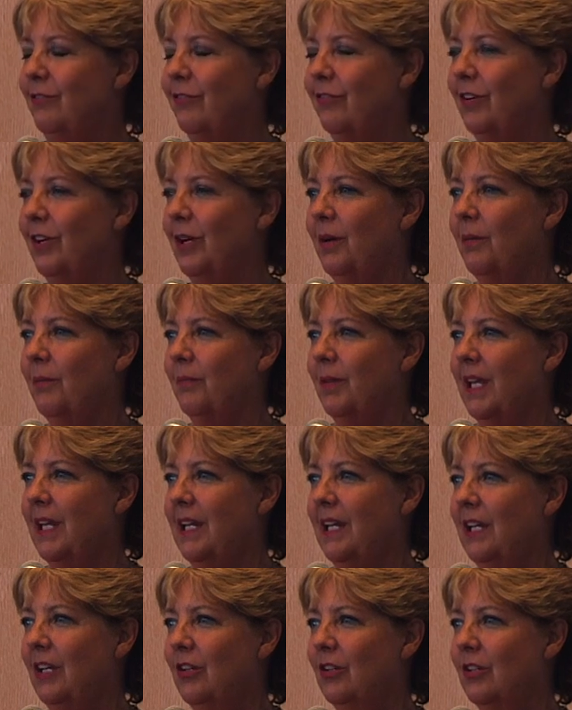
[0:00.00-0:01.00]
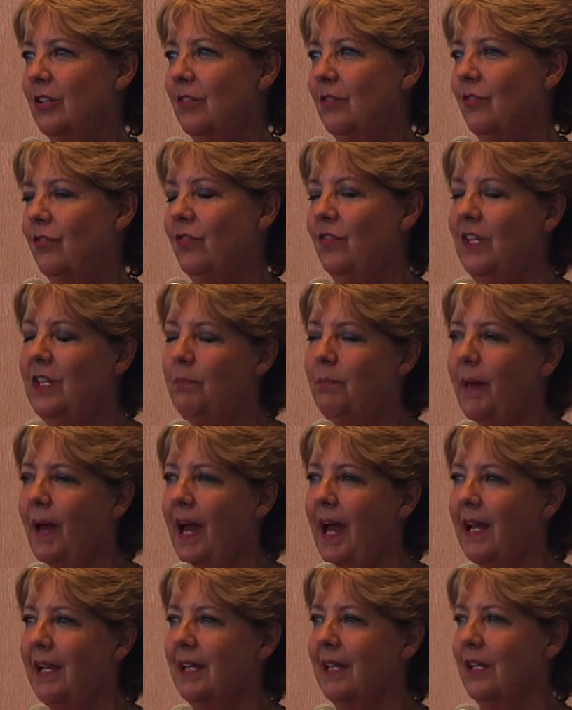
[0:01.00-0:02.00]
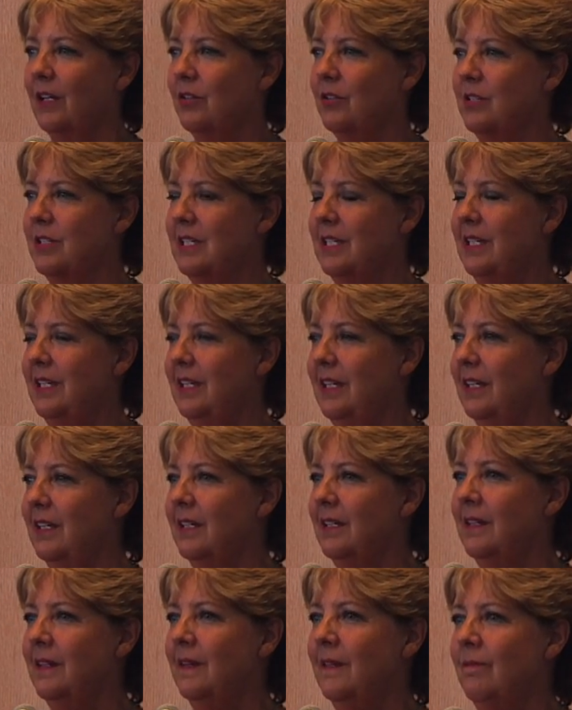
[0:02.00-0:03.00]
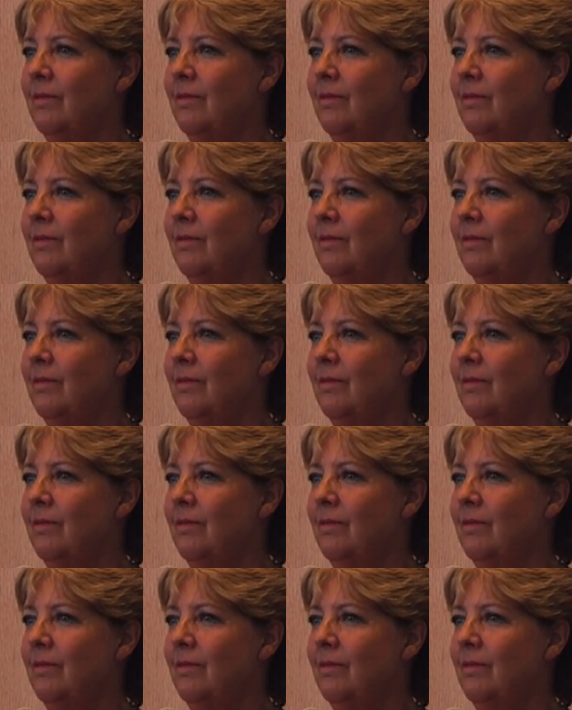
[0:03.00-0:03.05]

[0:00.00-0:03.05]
from getting good feedback and critique